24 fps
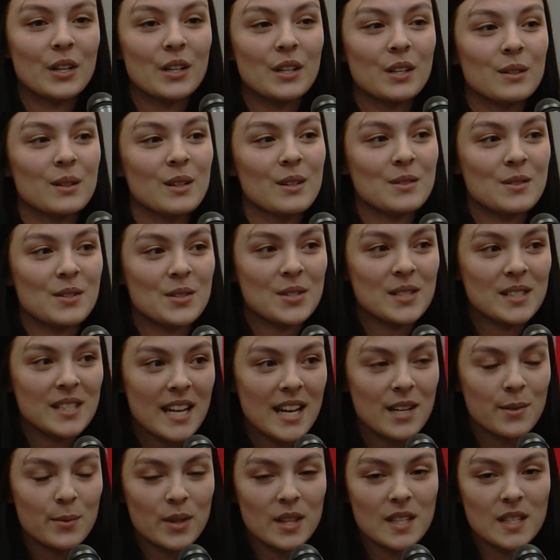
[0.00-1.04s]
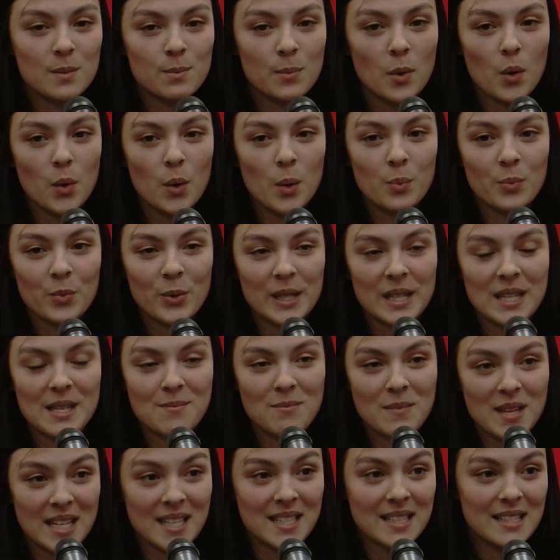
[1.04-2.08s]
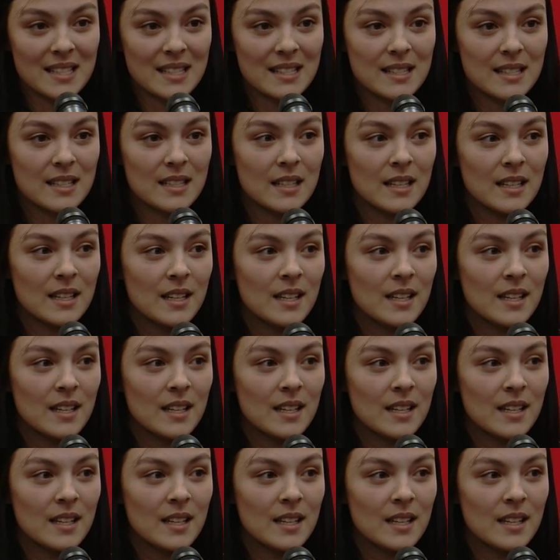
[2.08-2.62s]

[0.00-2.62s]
you'll understand what this poem really means.